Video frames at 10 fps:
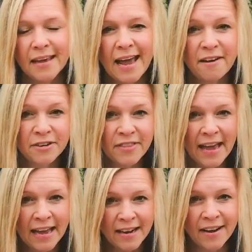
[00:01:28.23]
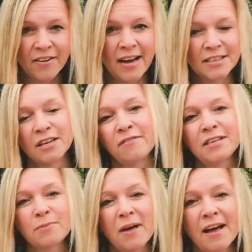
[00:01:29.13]
After the 8 o'clock
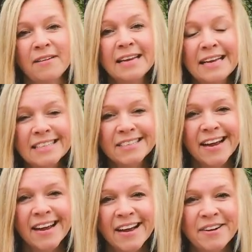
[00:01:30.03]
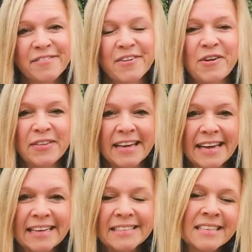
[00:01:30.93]
service, we'll have an Easter egg hunt for all the
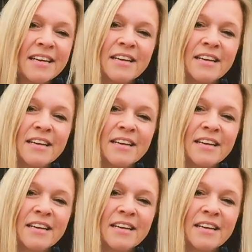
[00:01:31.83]
kids.